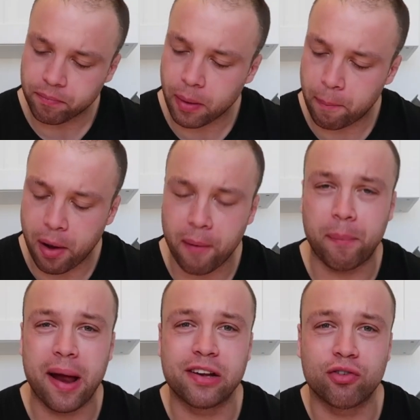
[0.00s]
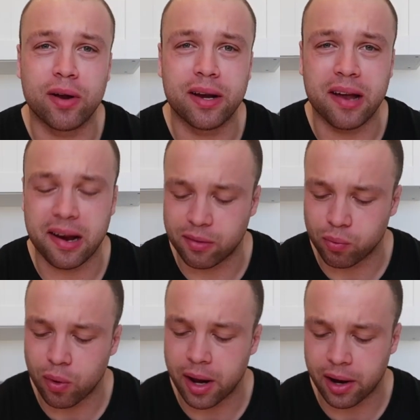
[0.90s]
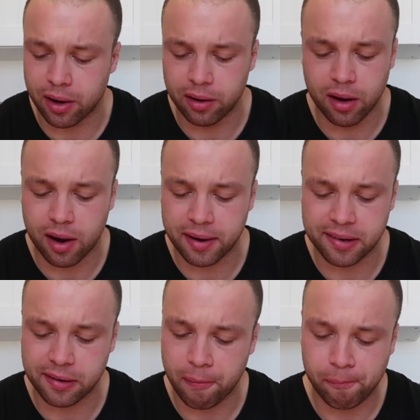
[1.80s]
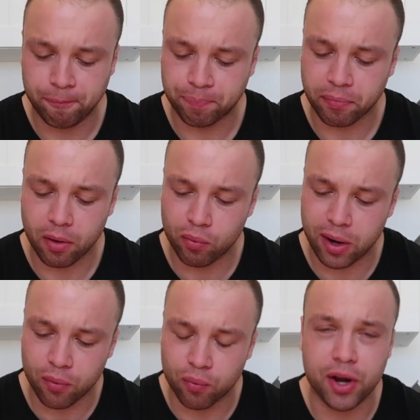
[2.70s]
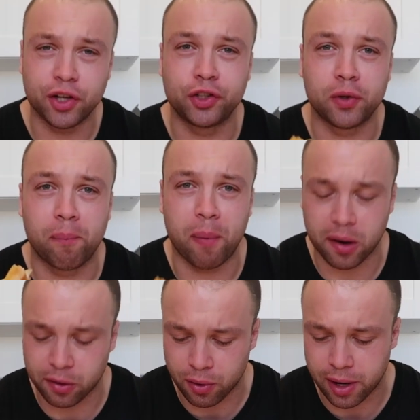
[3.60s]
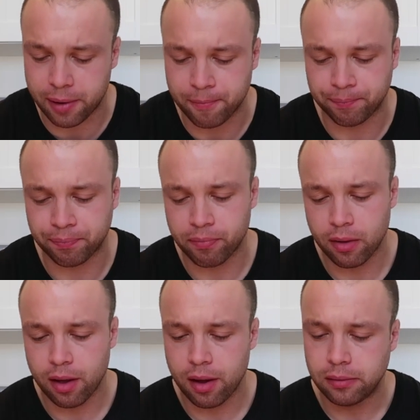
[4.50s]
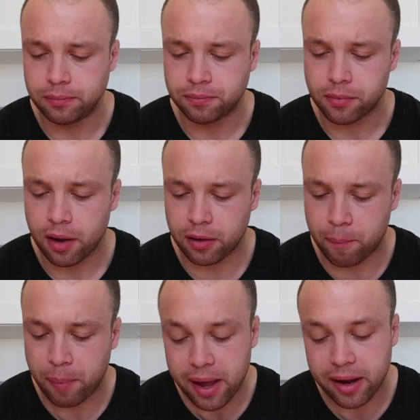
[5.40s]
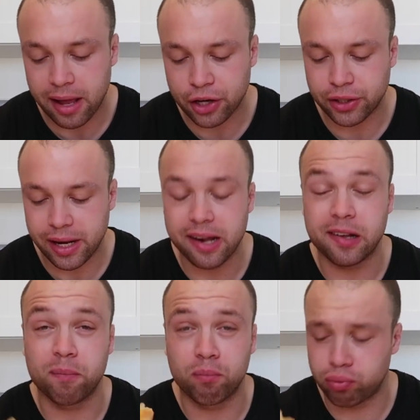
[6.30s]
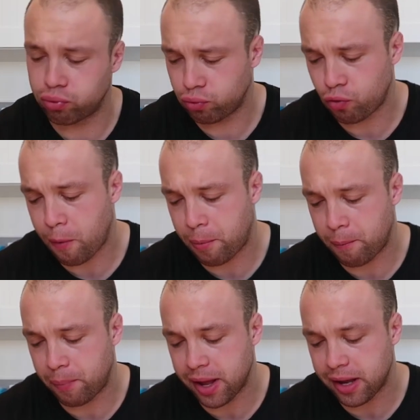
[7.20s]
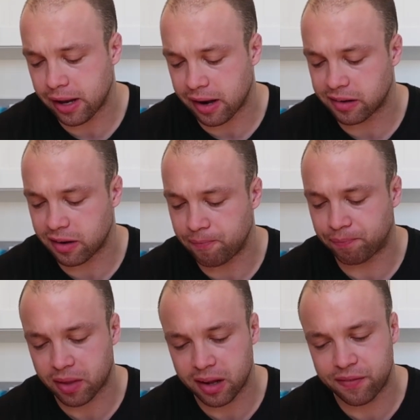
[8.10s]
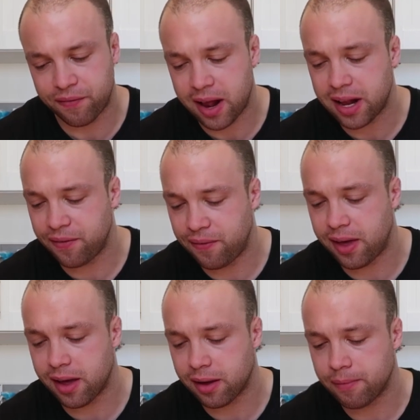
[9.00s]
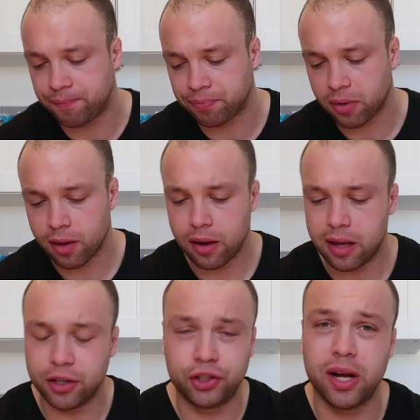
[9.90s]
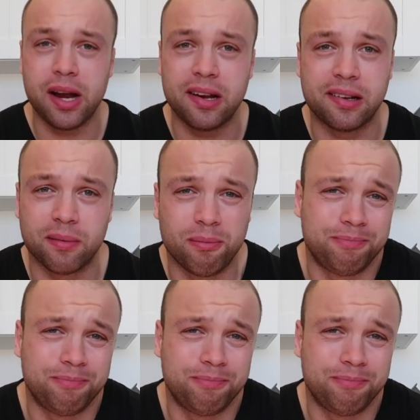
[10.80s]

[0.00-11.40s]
A puff pastry tastes really nice. Really rich, buttery. The bacon actually is proper bacon, as it's fairly thick. And the cheese,